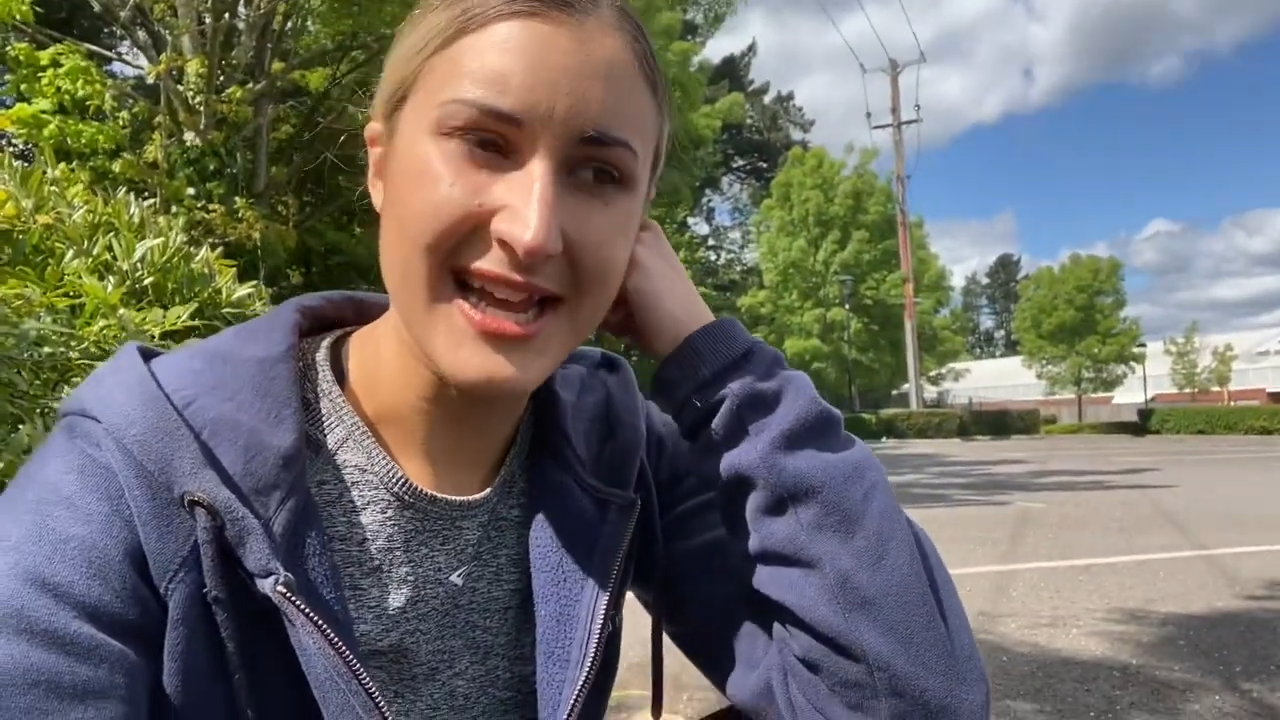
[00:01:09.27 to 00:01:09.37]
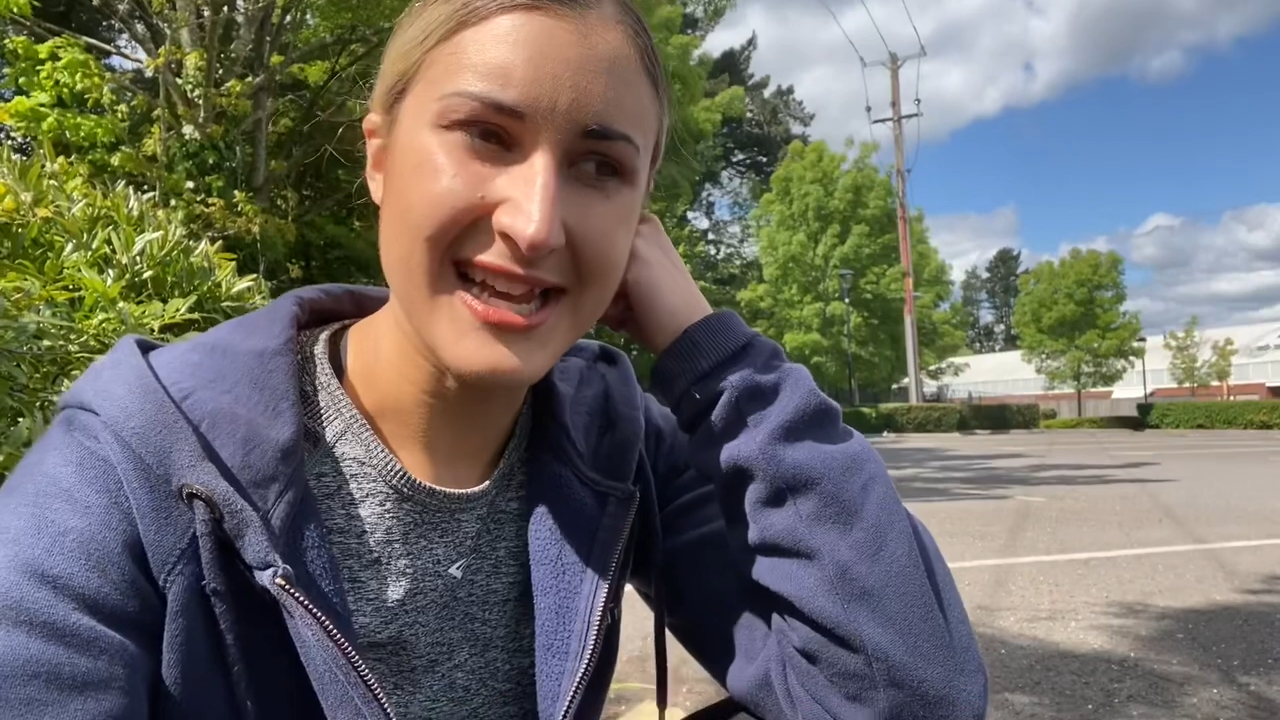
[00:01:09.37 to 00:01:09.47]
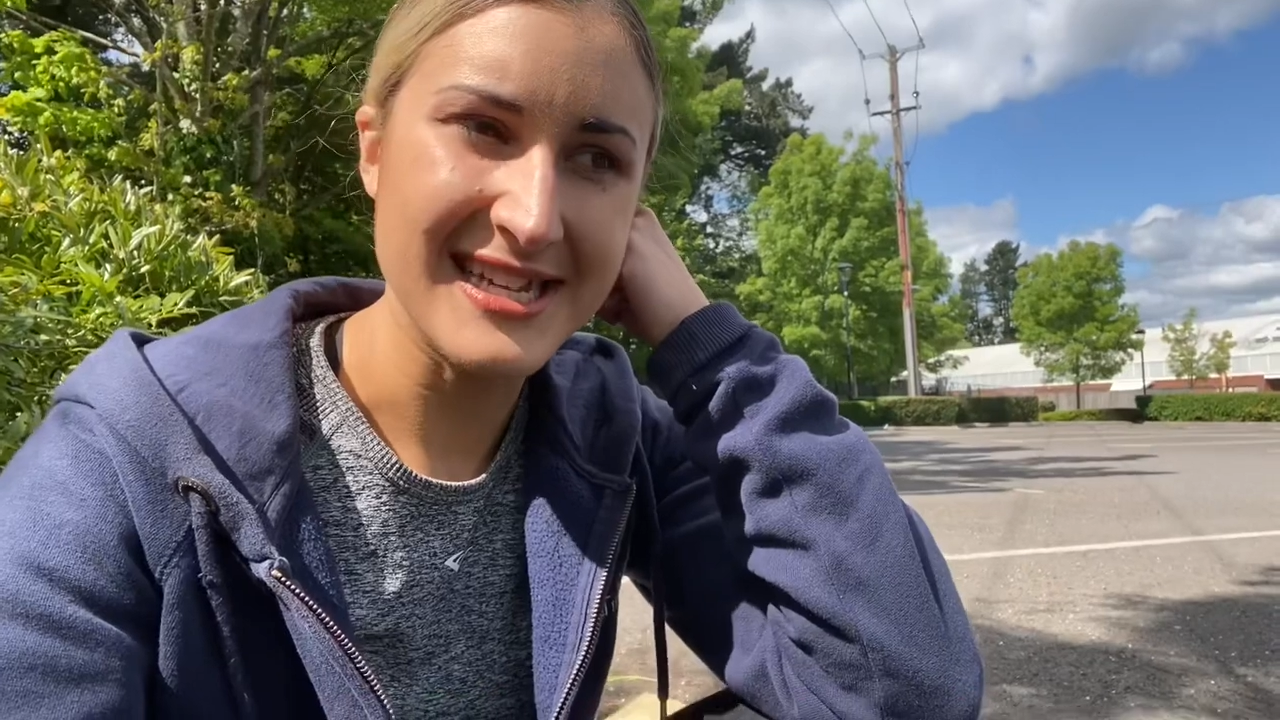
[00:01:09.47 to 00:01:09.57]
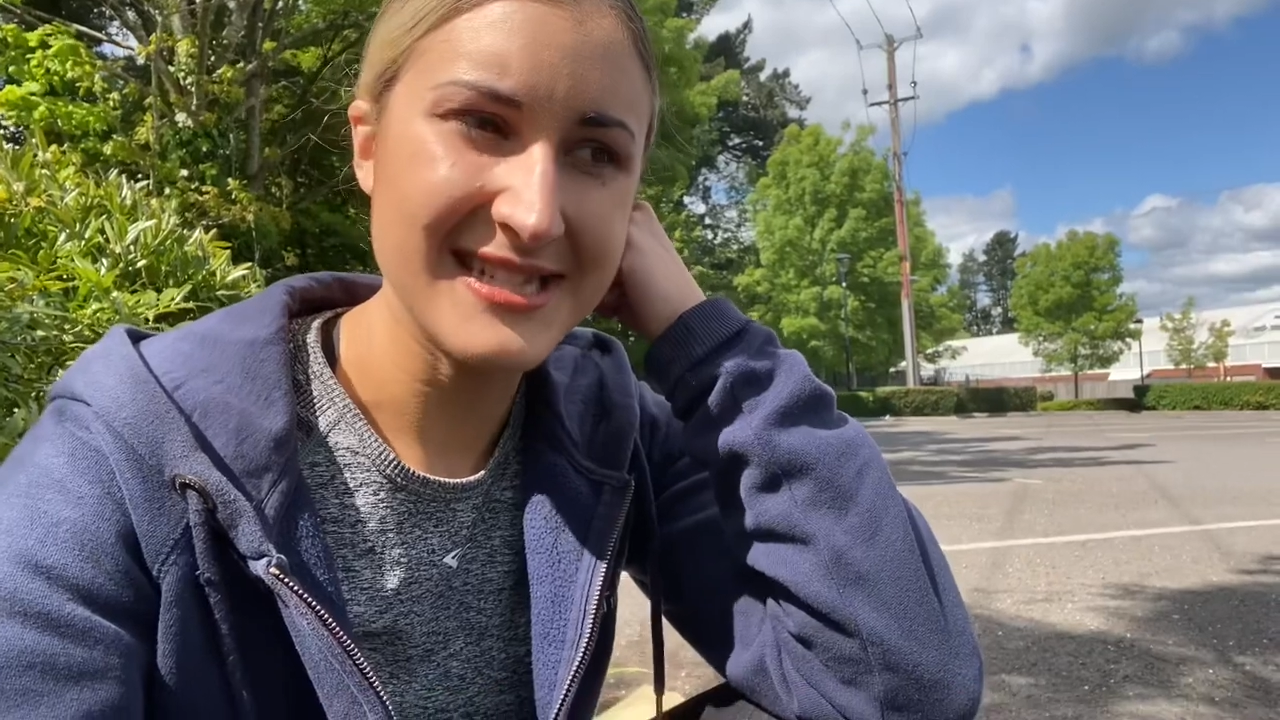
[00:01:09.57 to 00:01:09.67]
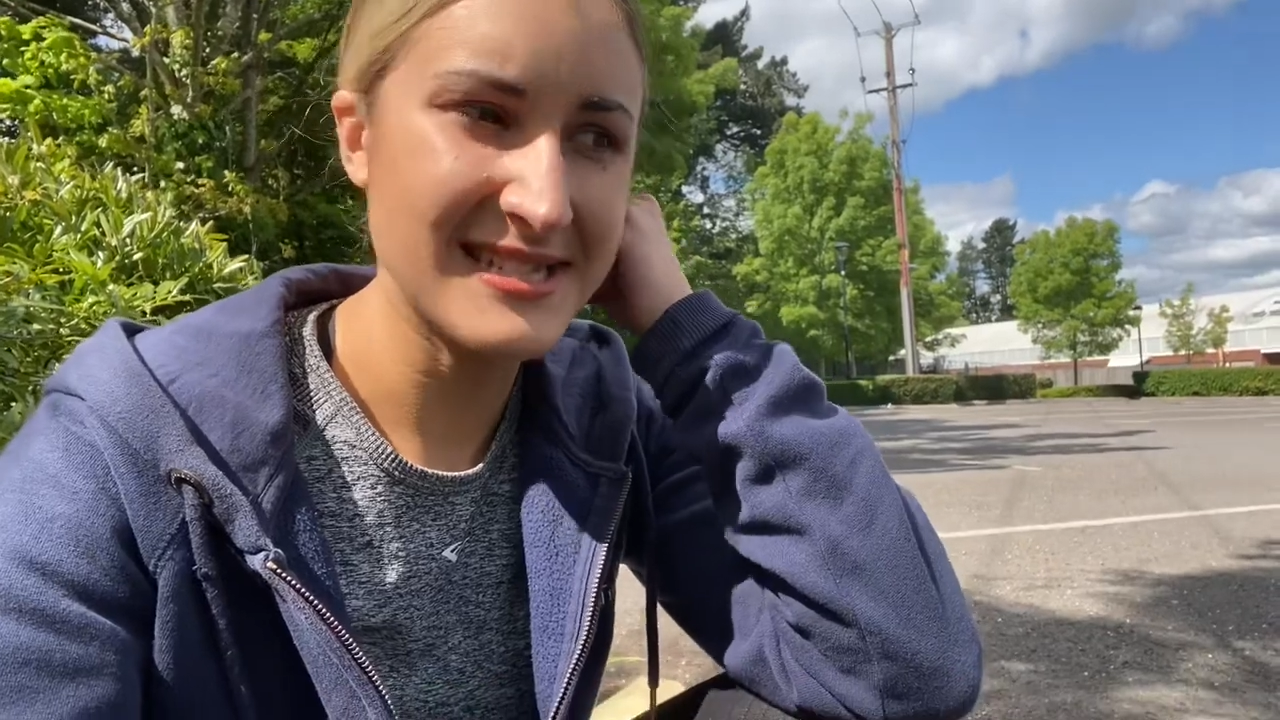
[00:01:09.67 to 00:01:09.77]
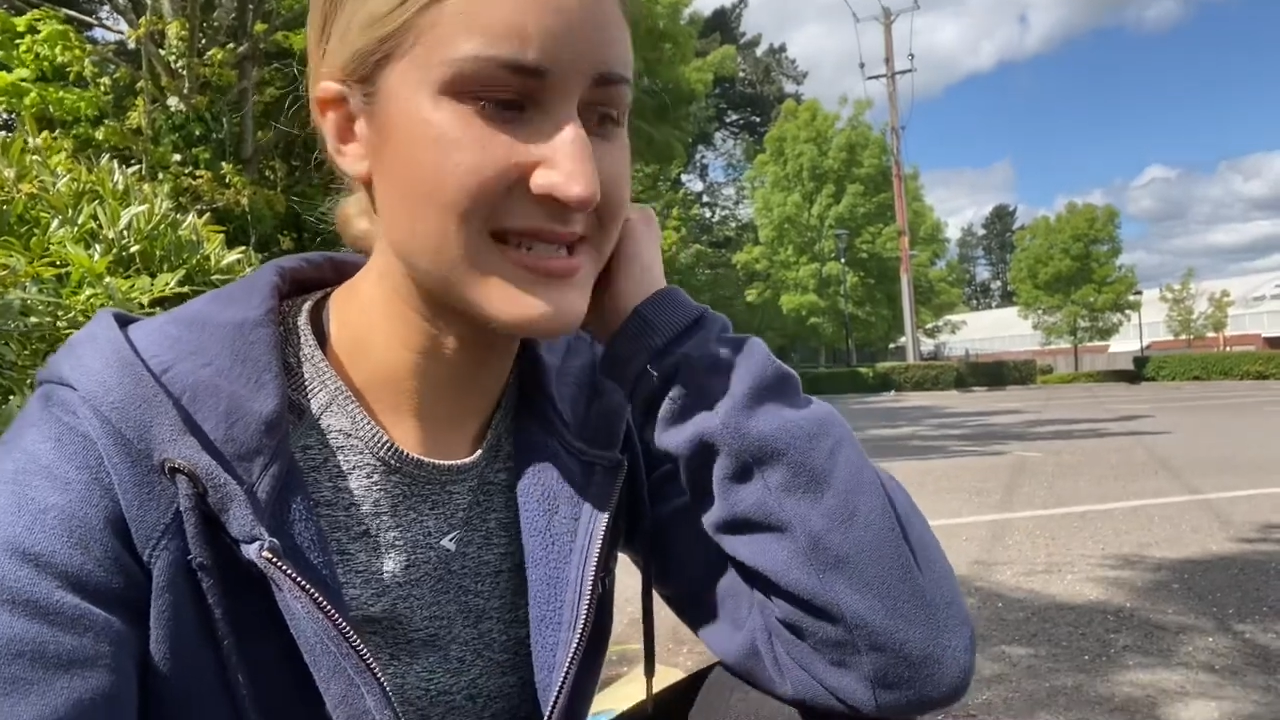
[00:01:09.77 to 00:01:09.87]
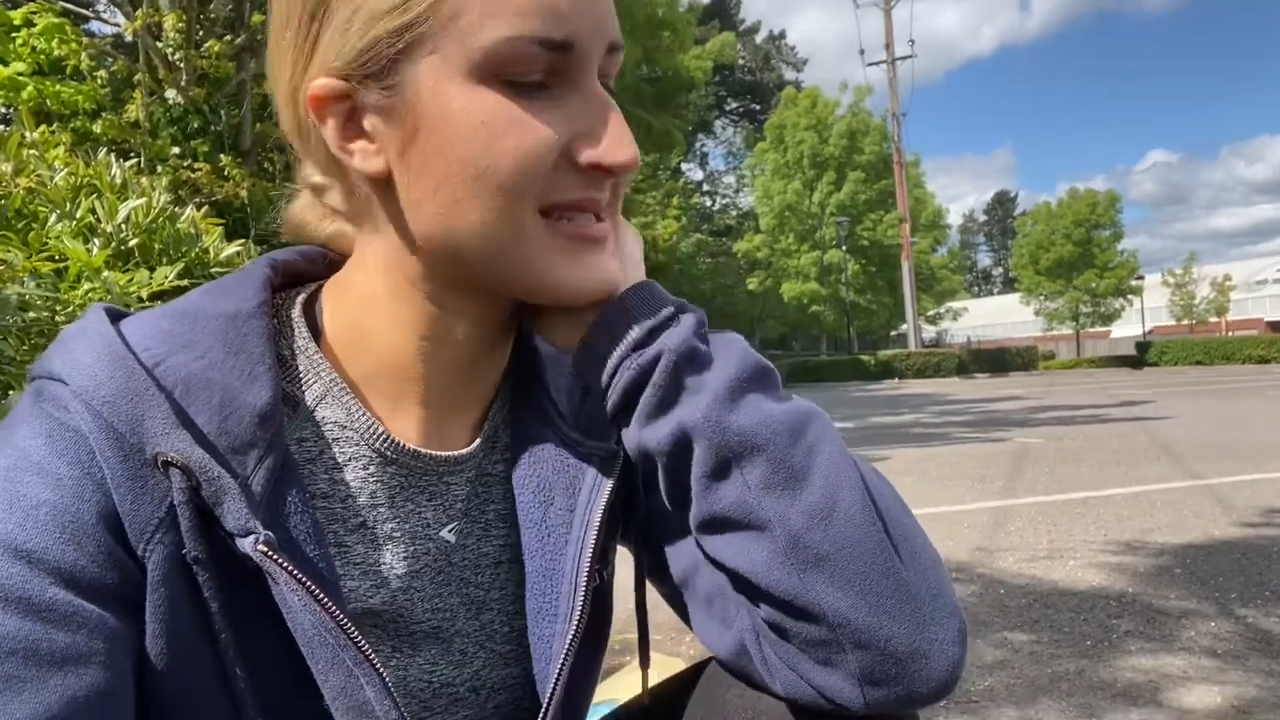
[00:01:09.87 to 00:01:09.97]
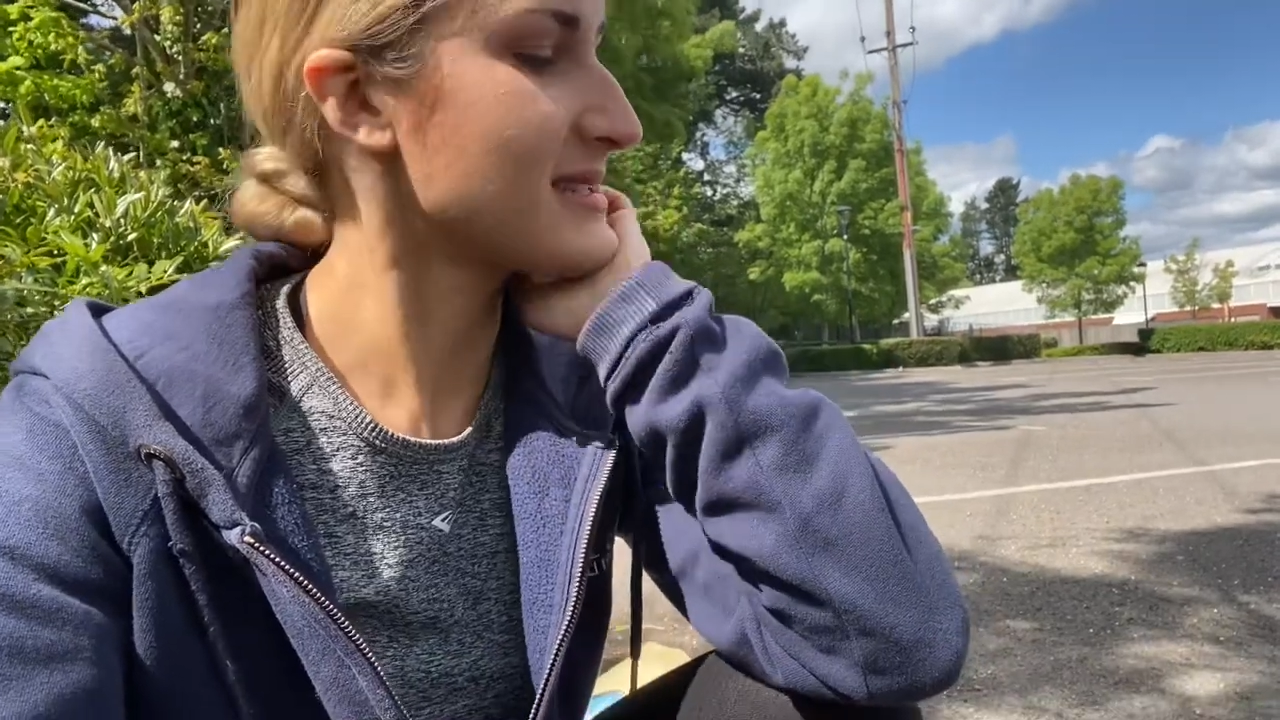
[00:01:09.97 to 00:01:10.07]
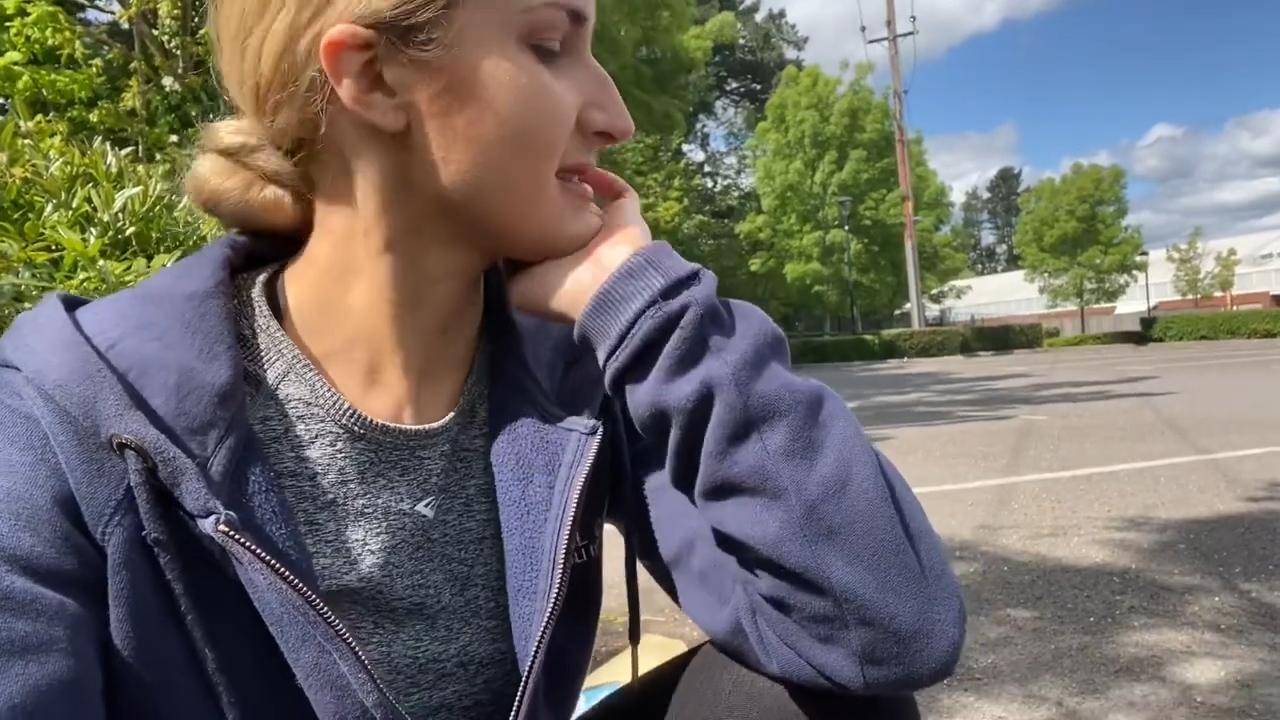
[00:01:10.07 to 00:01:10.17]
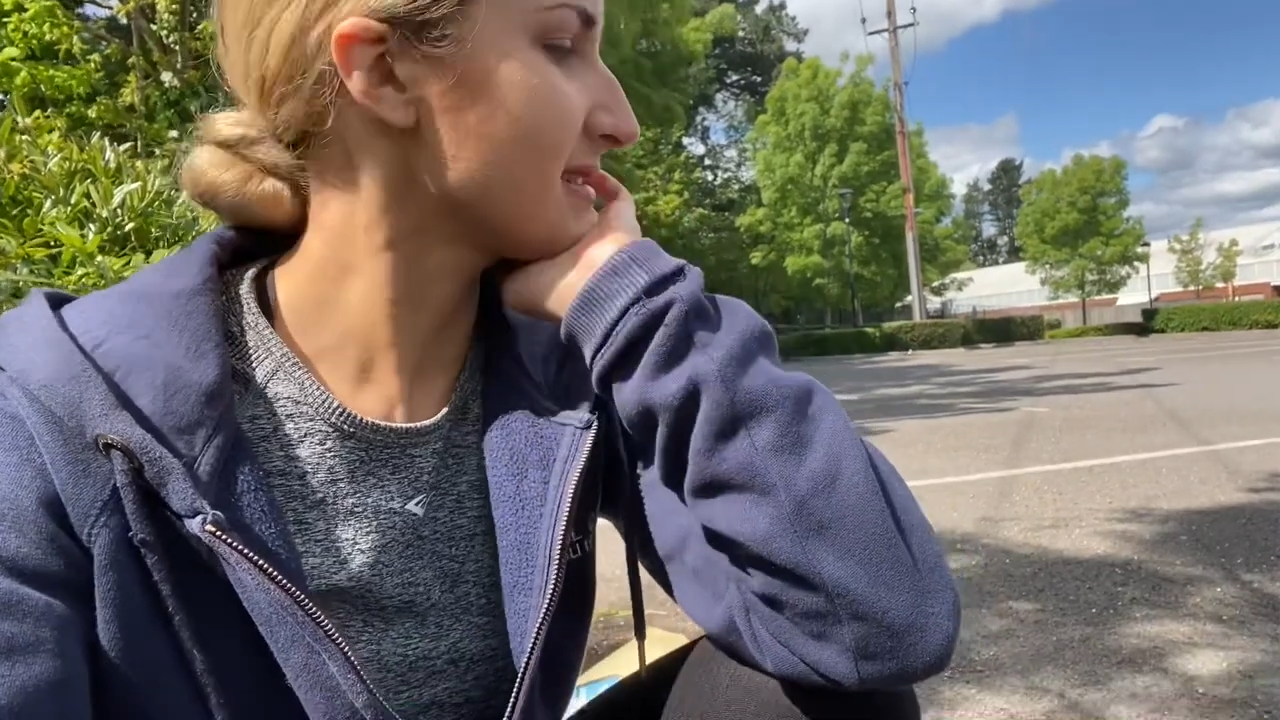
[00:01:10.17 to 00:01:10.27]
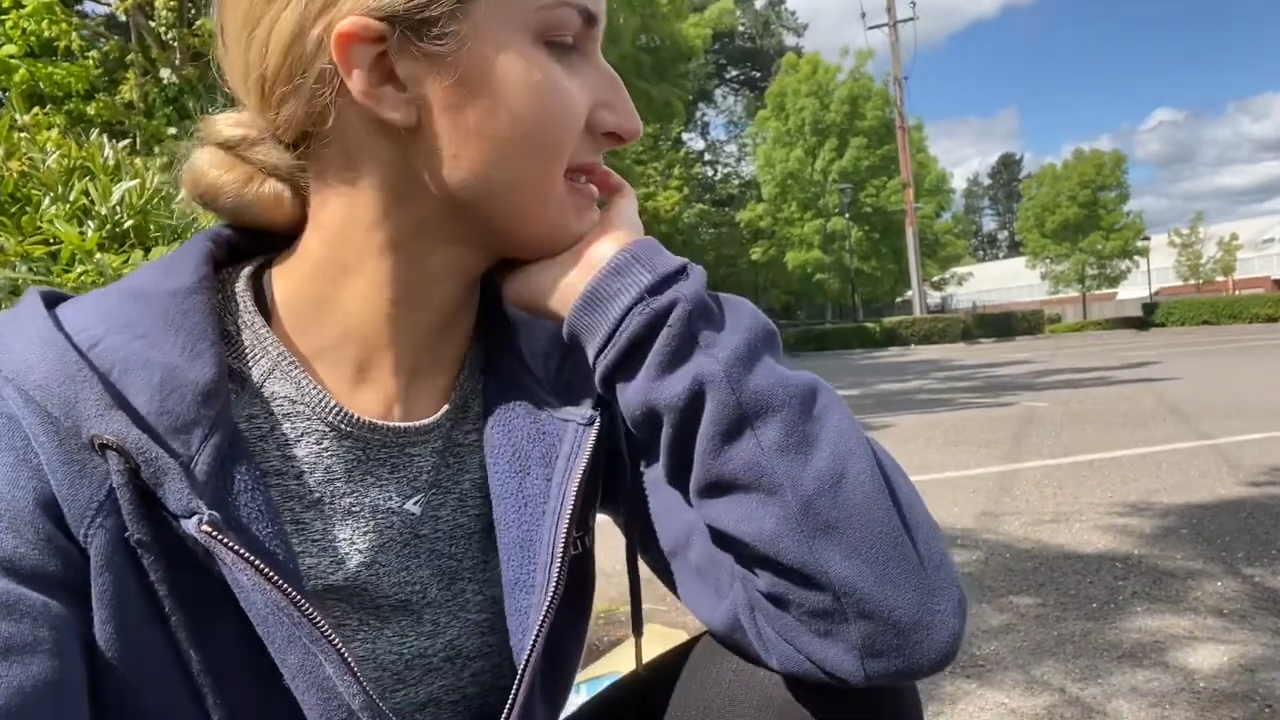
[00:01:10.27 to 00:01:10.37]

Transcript: It's